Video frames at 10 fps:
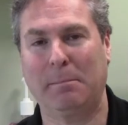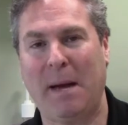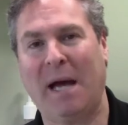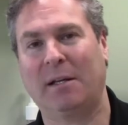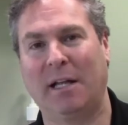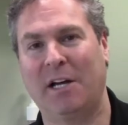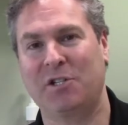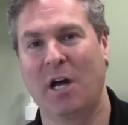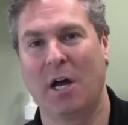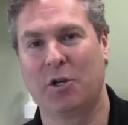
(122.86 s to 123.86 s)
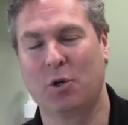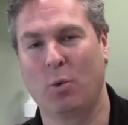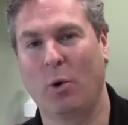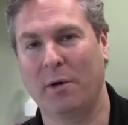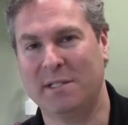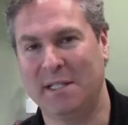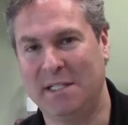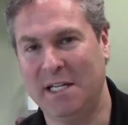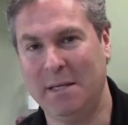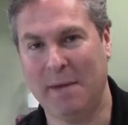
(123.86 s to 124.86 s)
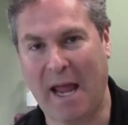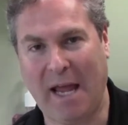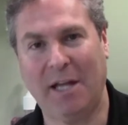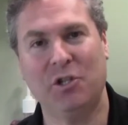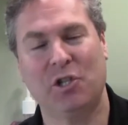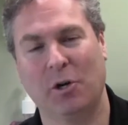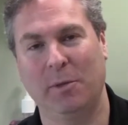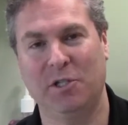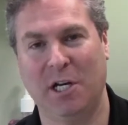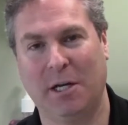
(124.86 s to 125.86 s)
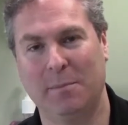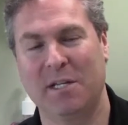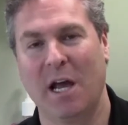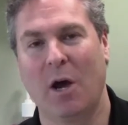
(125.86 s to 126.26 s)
backlash towards the team and Jeremy Jacobs